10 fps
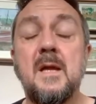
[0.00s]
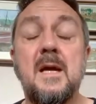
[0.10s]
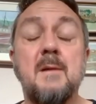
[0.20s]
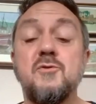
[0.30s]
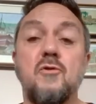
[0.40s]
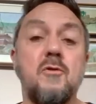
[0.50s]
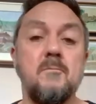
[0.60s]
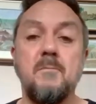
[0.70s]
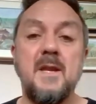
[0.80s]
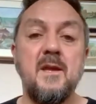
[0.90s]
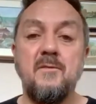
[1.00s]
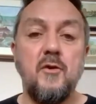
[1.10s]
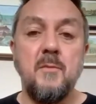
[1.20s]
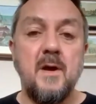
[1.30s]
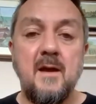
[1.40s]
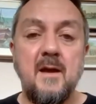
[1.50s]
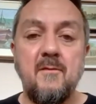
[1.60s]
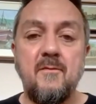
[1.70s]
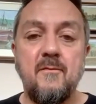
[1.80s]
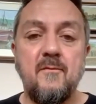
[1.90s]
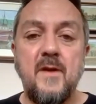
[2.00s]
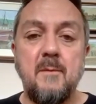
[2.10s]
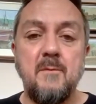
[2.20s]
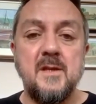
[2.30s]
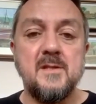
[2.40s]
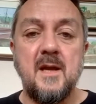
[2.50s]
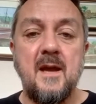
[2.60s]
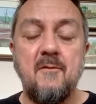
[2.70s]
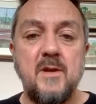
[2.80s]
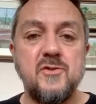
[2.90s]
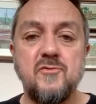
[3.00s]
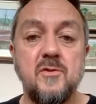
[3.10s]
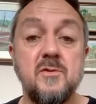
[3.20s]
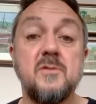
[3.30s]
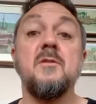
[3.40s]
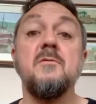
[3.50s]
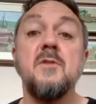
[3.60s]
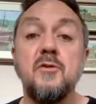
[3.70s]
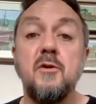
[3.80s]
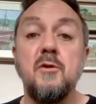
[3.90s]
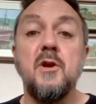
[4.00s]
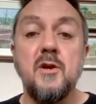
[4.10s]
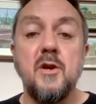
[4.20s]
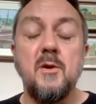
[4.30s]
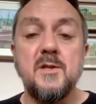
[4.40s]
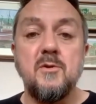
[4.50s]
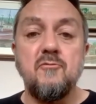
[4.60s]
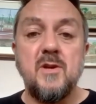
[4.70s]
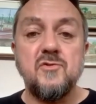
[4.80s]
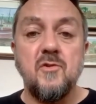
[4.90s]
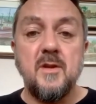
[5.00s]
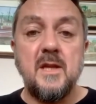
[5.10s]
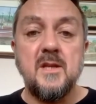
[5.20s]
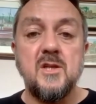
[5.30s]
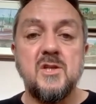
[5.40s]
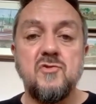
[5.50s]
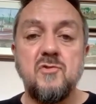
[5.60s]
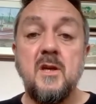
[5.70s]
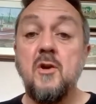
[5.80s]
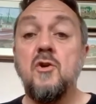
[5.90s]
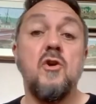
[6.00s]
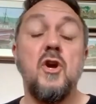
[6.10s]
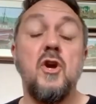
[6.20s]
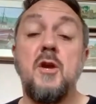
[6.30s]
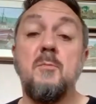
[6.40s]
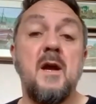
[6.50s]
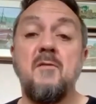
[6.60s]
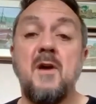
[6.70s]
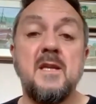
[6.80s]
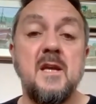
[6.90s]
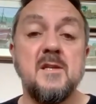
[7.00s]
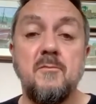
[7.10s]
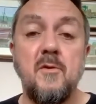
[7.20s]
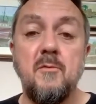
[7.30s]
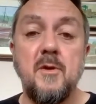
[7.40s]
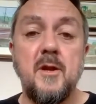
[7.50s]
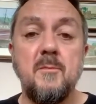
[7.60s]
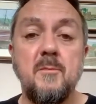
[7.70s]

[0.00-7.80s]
sure many of you might have families that have restaurants that you're going to go into a restaurant industry, or you might have ideas of opening up your